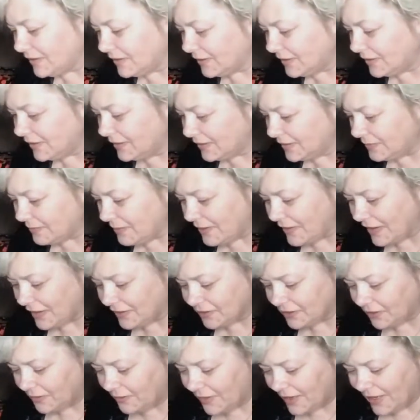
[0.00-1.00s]
Smell that
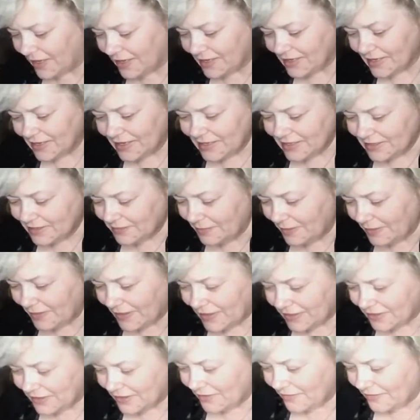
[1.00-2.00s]
toy. Smell
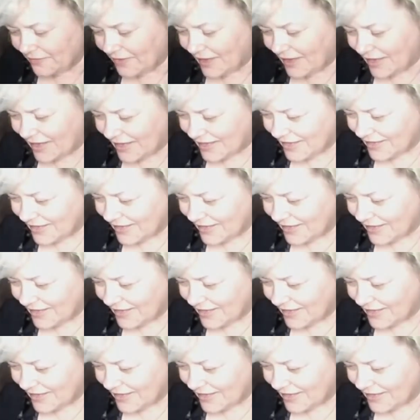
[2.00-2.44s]
that toy.